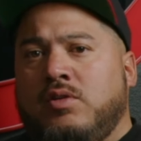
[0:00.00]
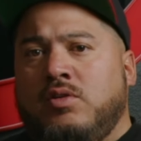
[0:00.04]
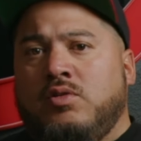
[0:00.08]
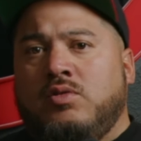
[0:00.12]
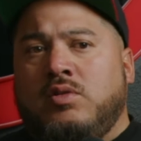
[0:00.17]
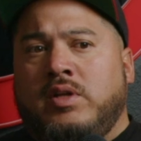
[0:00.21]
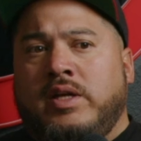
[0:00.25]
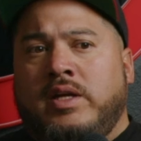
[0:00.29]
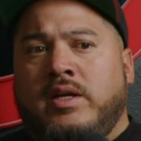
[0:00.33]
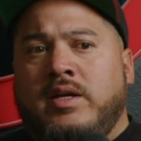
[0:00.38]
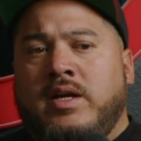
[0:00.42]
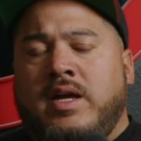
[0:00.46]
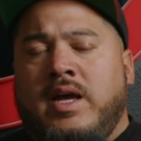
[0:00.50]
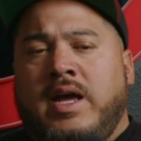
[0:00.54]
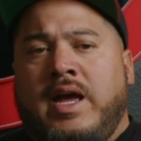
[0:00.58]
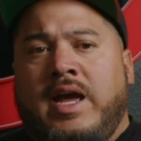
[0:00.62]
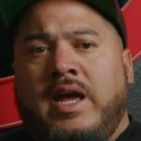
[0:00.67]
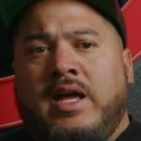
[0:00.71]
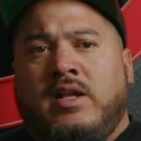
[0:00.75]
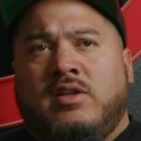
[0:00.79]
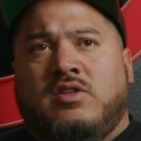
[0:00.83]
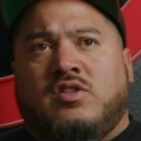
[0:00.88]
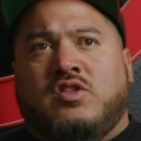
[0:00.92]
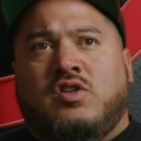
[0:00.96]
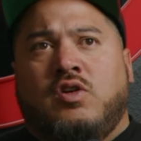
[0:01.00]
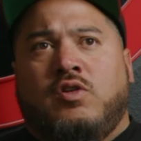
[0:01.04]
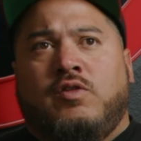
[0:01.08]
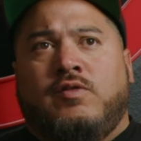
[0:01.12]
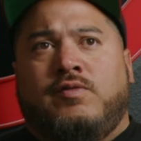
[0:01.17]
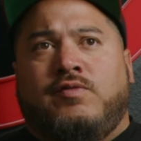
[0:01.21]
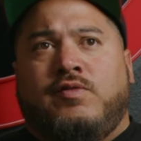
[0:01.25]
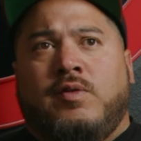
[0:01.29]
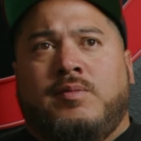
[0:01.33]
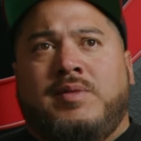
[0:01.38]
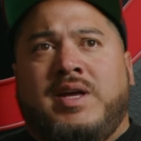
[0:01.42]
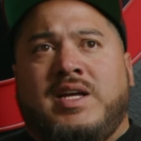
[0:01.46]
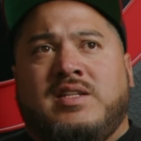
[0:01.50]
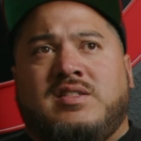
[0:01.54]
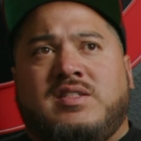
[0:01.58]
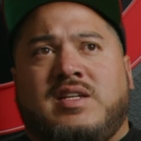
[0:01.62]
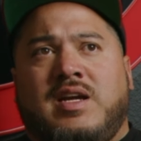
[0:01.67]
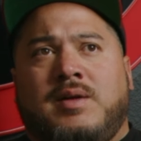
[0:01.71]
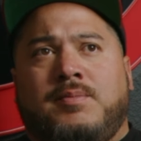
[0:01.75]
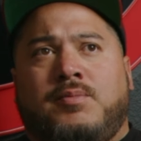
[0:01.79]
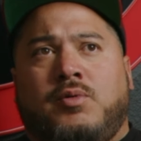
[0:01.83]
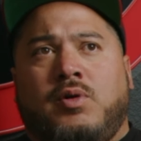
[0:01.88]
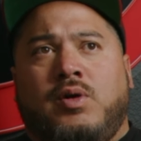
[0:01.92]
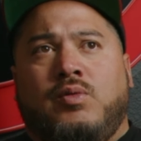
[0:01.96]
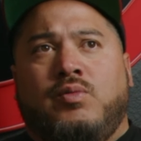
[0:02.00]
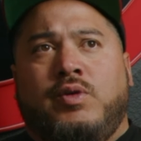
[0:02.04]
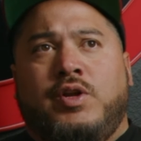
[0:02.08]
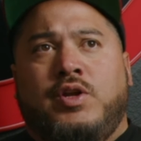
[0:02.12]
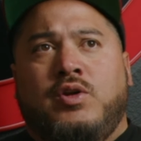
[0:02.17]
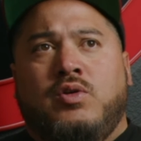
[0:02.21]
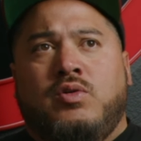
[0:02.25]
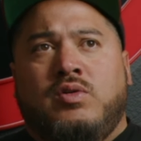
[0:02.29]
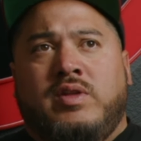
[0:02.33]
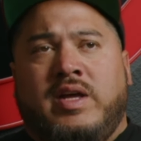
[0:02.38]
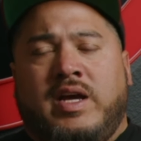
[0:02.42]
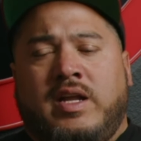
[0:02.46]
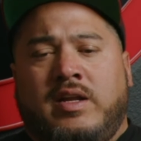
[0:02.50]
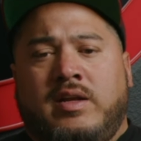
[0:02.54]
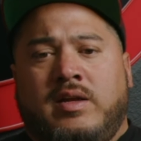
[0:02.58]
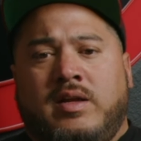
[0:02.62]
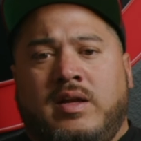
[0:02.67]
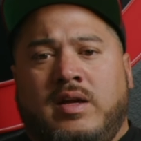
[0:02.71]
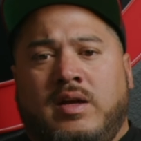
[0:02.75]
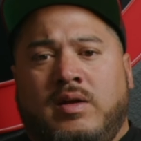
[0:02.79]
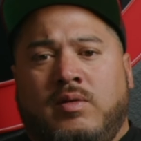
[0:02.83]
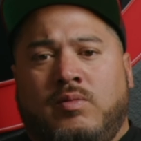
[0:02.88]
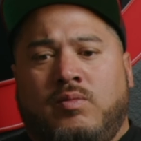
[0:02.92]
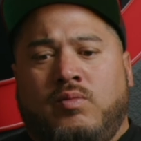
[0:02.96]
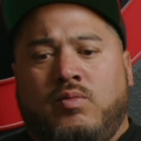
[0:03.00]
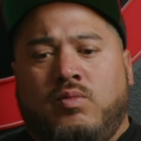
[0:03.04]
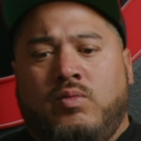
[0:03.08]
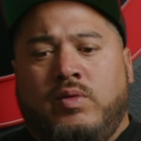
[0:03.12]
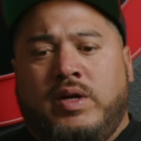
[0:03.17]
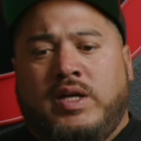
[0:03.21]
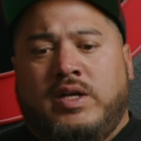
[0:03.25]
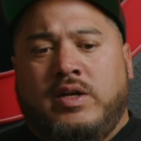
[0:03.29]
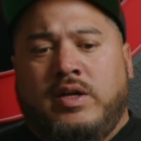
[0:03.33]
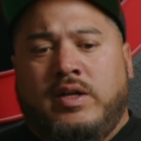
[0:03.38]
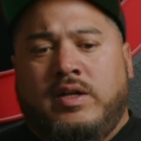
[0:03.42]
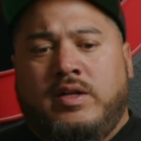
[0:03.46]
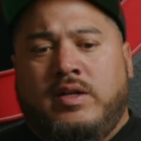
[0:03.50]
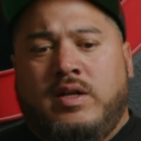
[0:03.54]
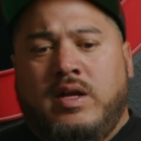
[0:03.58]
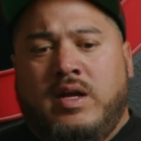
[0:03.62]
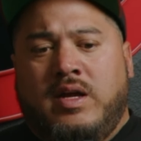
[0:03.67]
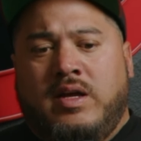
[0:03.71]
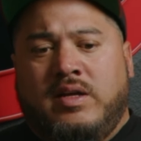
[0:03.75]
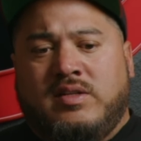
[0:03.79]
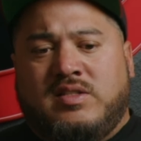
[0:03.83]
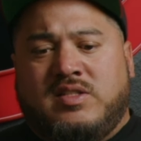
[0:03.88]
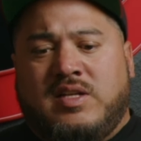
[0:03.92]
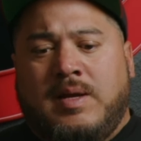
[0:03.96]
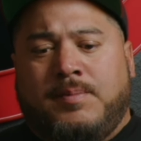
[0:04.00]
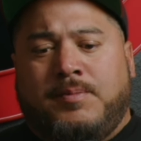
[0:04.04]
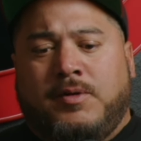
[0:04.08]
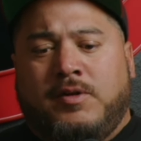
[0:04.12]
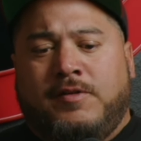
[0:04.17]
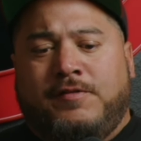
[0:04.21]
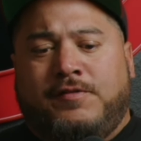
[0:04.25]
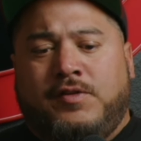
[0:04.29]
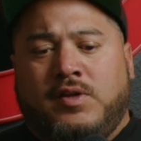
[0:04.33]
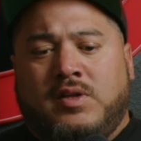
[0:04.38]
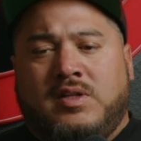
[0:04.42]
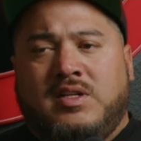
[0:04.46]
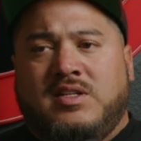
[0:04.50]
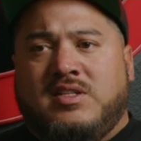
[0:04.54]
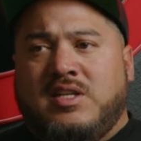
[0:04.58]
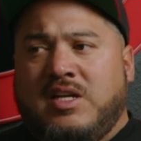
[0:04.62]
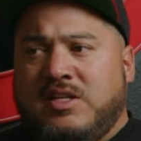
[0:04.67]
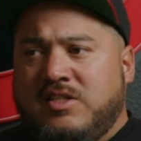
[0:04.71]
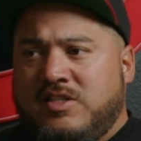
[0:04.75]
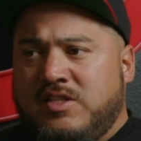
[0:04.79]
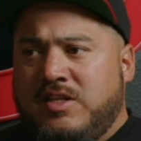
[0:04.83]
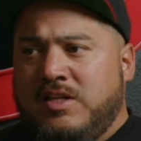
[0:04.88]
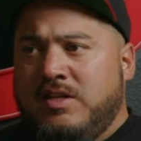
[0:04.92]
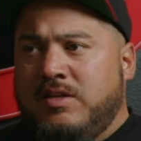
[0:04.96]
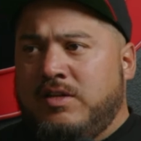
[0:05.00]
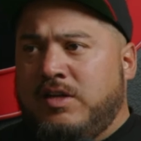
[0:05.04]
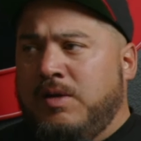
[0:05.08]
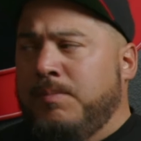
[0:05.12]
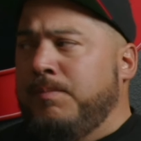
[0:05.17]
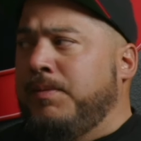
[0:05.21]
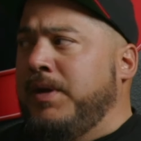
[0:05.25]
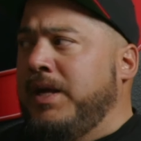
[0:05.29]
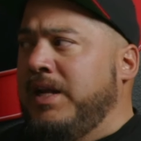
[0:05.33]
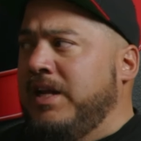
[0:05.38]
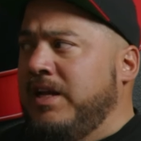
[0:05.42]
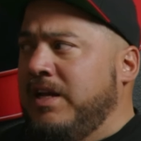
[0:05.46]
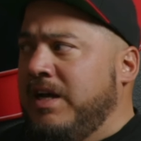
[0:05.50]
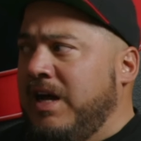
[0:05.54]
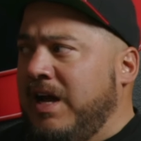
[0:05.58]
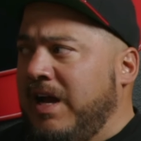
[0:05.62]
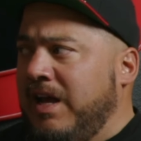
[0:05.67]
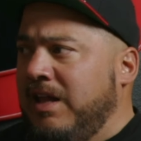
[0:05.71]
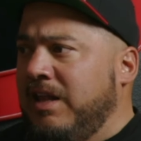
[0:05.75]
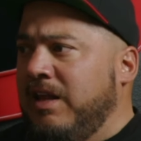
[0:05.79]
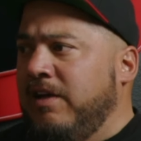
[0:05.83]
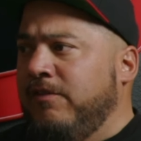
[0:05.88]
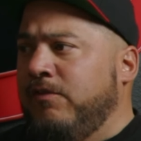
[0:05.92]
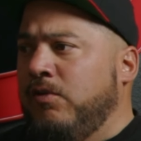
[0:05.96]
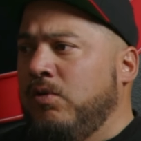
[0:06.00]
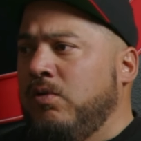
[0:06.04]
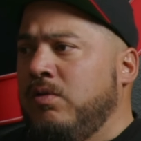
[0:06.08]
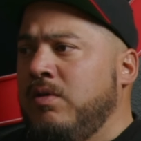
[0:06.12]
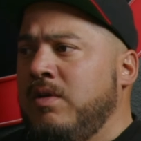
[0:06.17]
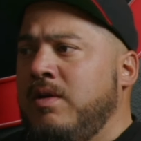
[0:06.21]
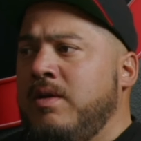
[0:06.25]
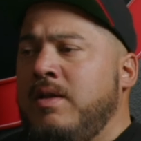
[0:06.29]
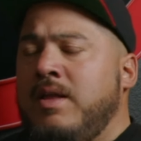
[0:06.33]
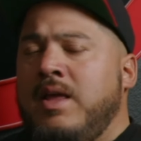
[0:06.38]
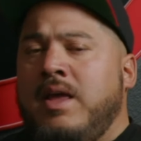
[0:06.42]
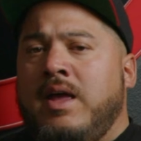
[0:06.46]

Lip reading: Absolutely. And so from that standpoint, we knew that we could step on the field at Tustin, compete at a high level.